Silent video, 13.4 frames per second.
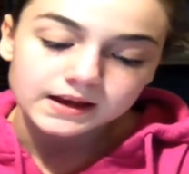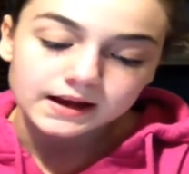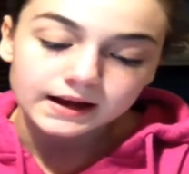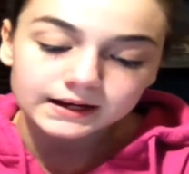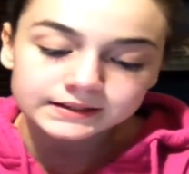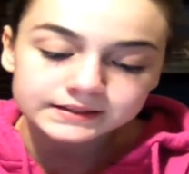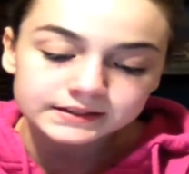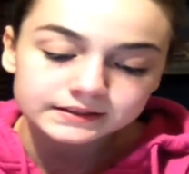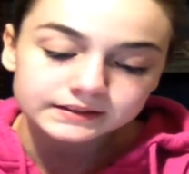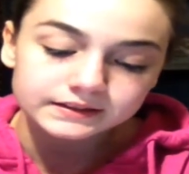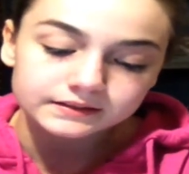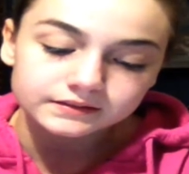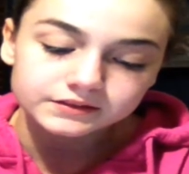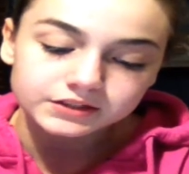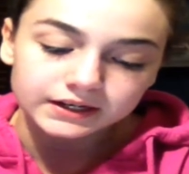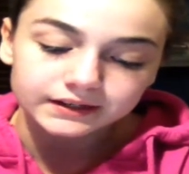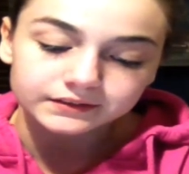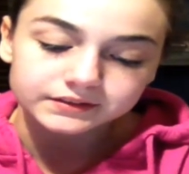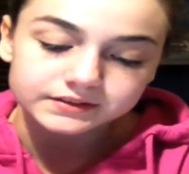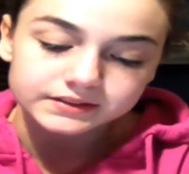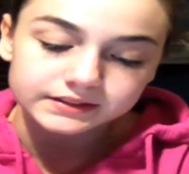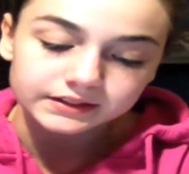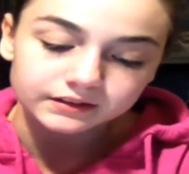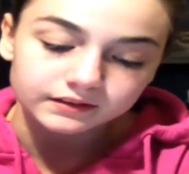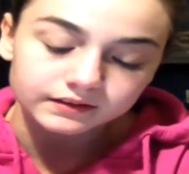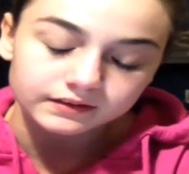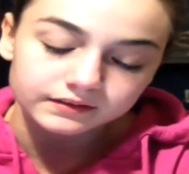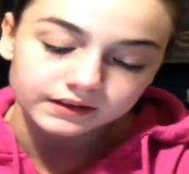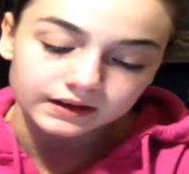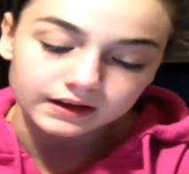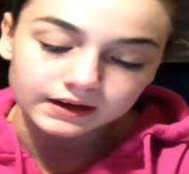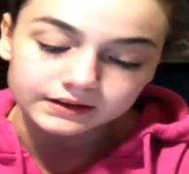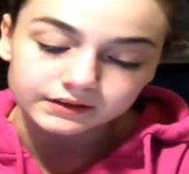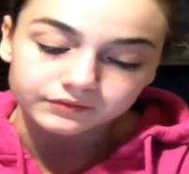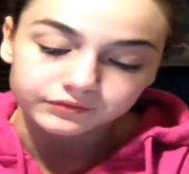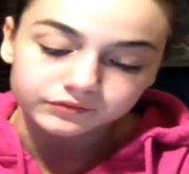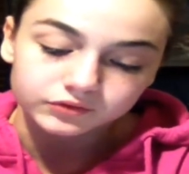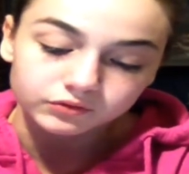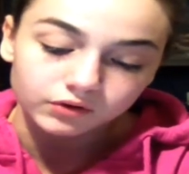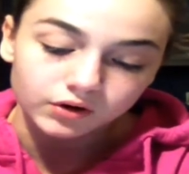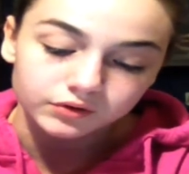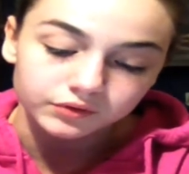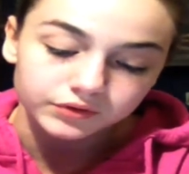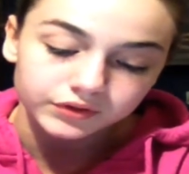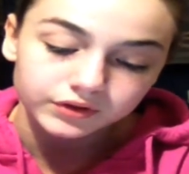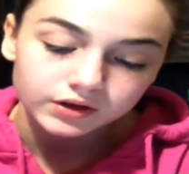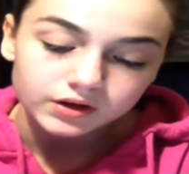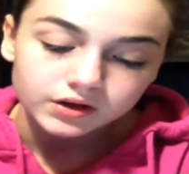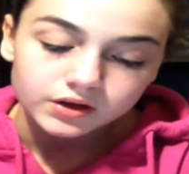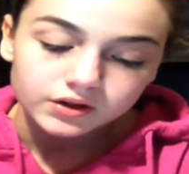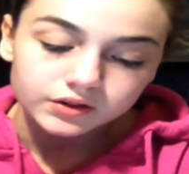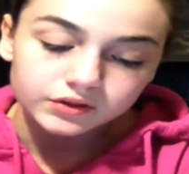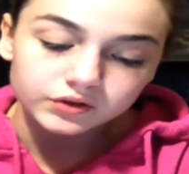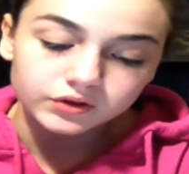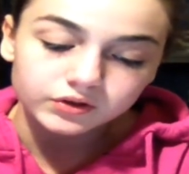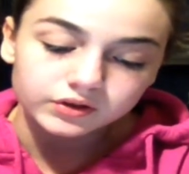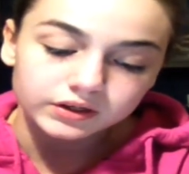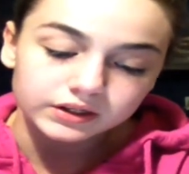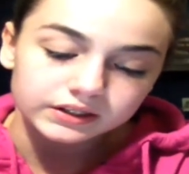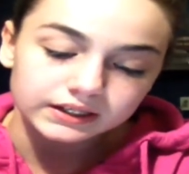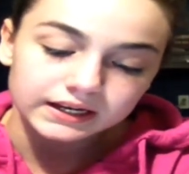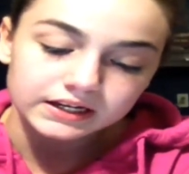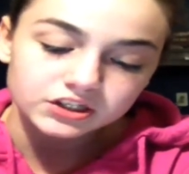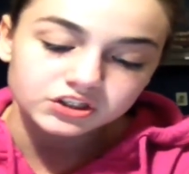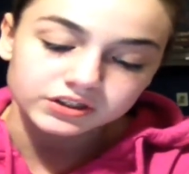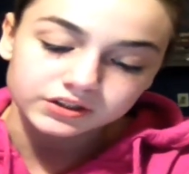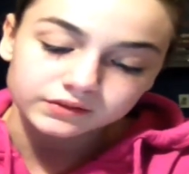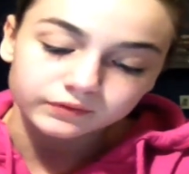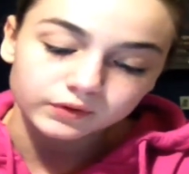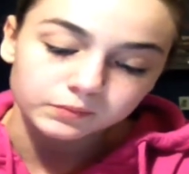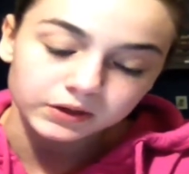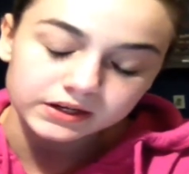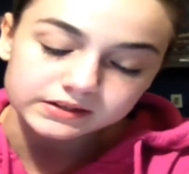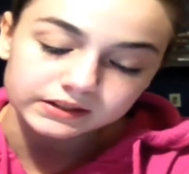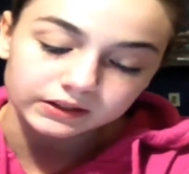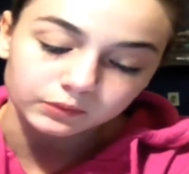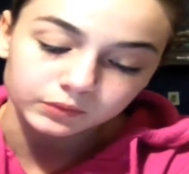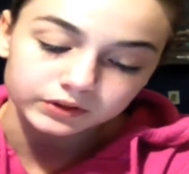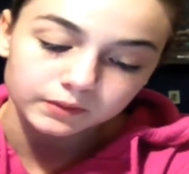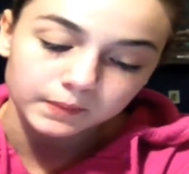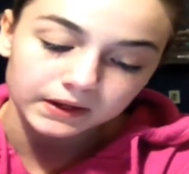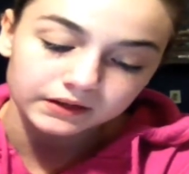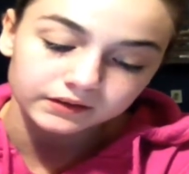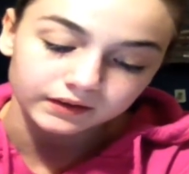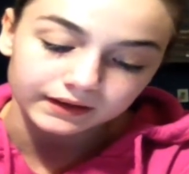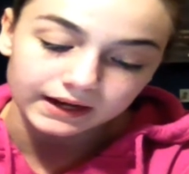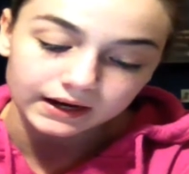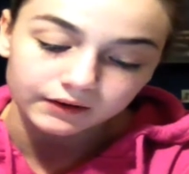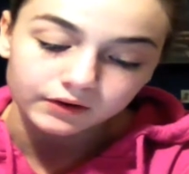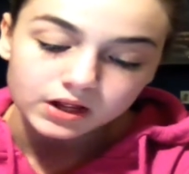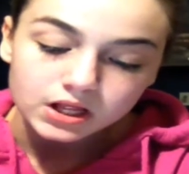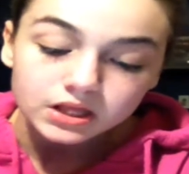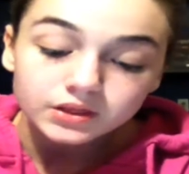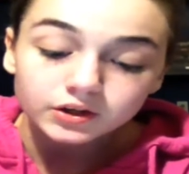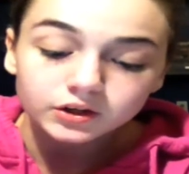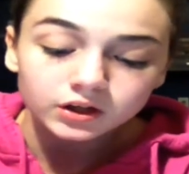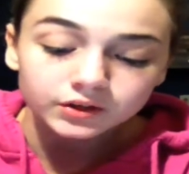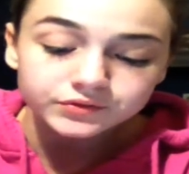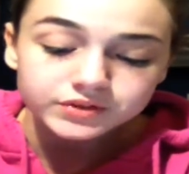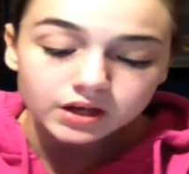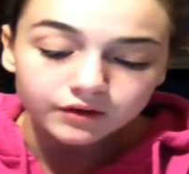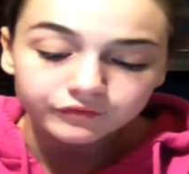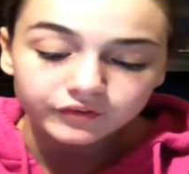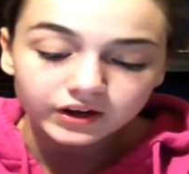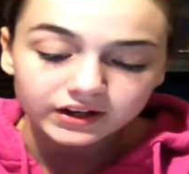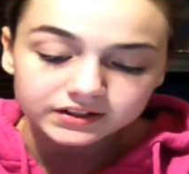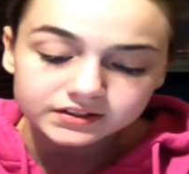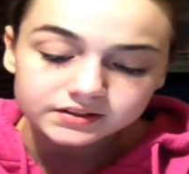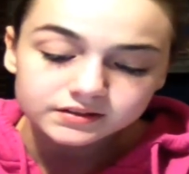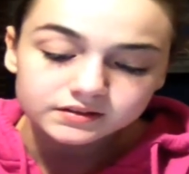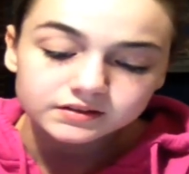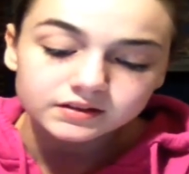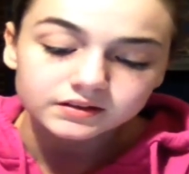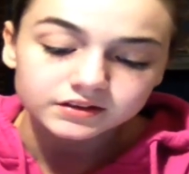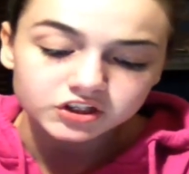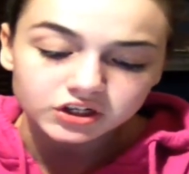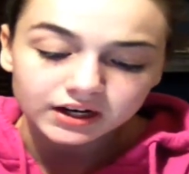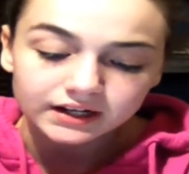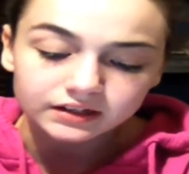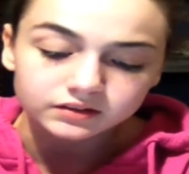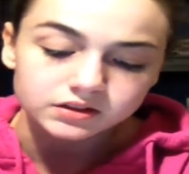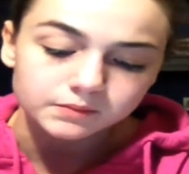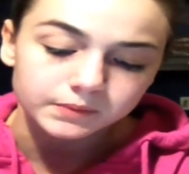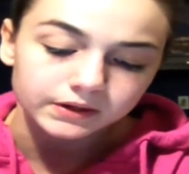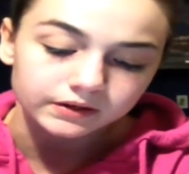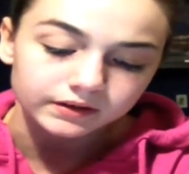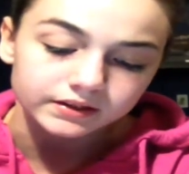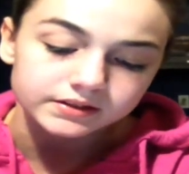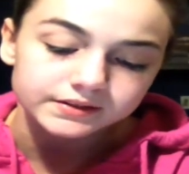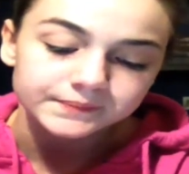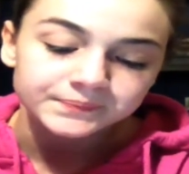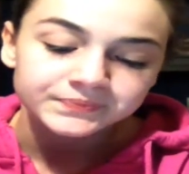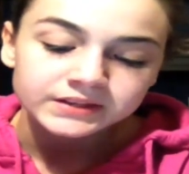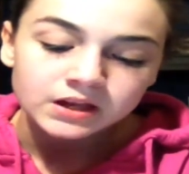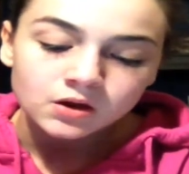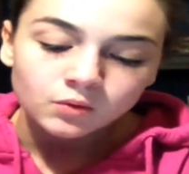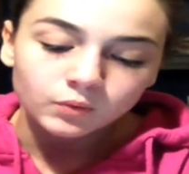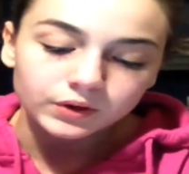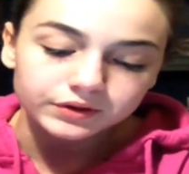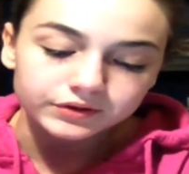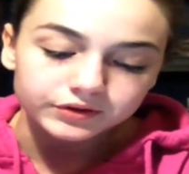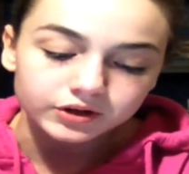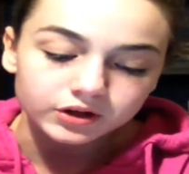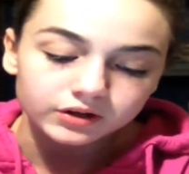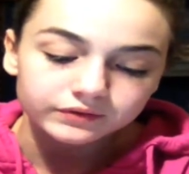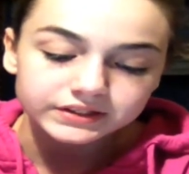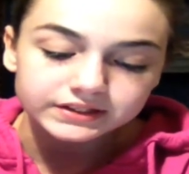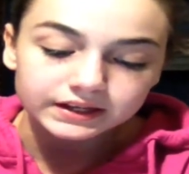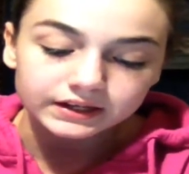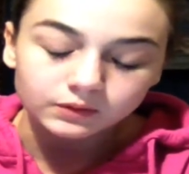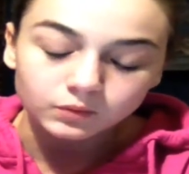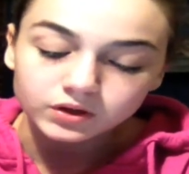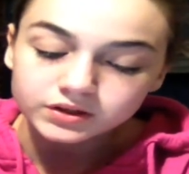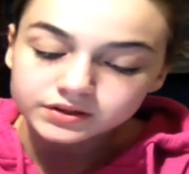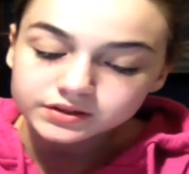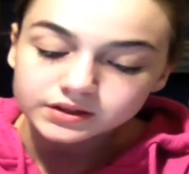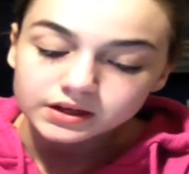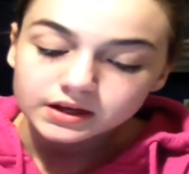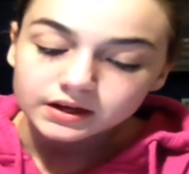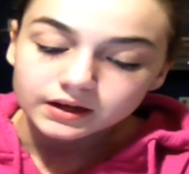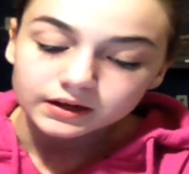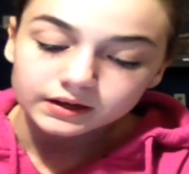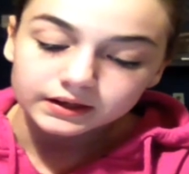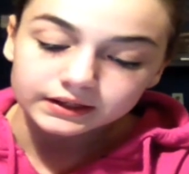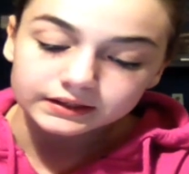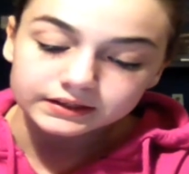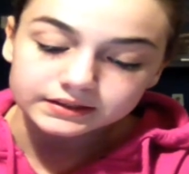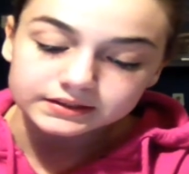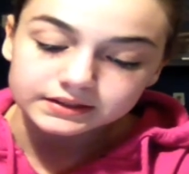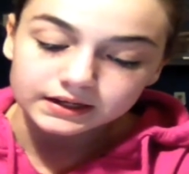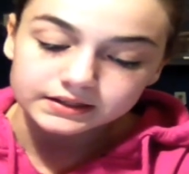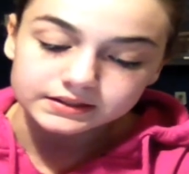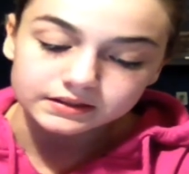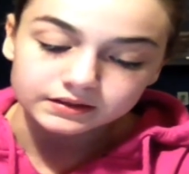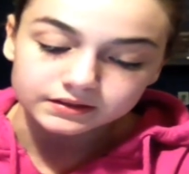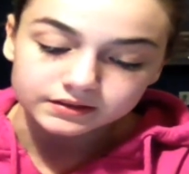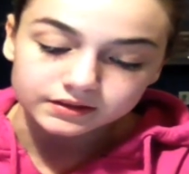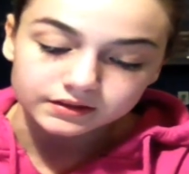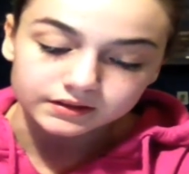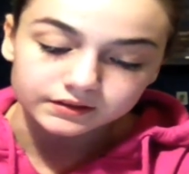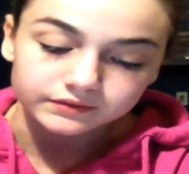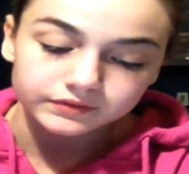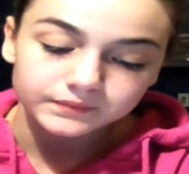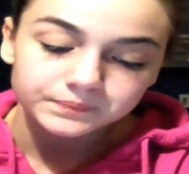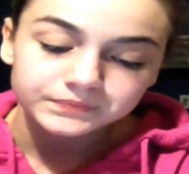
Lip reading: As a child's near the end of growth, the indications for bracing will depend on how the curve affects the child's appearance, whether the curve is getting worse, and the size of the curve.